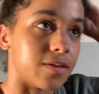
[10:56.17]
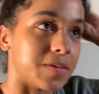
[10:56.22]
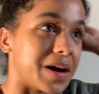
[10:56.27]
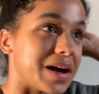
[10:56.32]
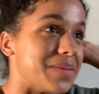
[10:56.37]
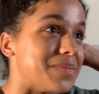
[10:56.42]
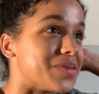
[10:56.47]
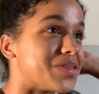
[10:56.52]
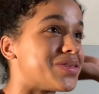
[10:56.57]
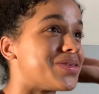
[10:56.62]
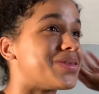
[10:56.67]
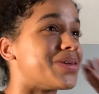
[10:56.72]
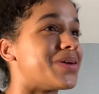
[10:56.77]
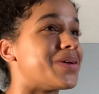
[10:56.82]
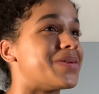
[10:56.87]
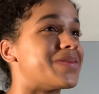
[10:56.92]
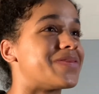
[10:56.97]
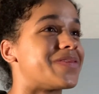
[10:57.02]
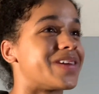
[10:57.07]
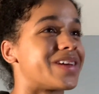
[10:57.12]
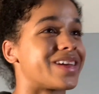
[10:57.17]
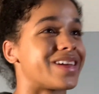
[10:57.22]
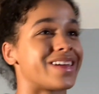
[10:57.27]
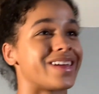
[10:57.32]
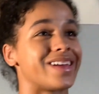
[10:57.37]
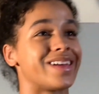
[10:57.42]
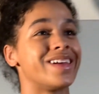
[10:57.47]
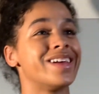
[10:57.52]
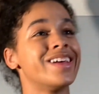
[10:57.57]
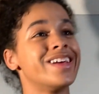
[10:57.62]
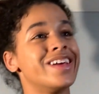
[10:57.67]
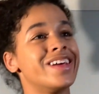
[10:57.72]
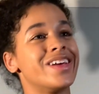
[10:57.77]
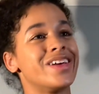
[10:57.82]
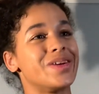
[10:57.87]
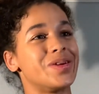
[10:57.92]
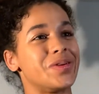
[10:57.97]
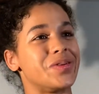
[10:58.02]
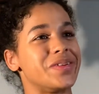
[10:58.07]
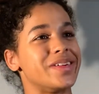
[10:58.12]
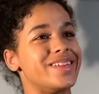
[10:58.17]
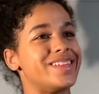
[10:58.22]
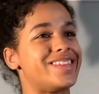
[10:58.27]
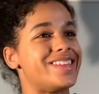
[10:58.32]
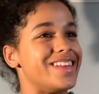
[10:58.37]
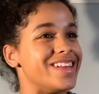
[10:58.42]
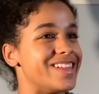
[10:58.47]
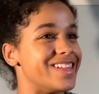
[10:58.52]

I'm so fucking greasy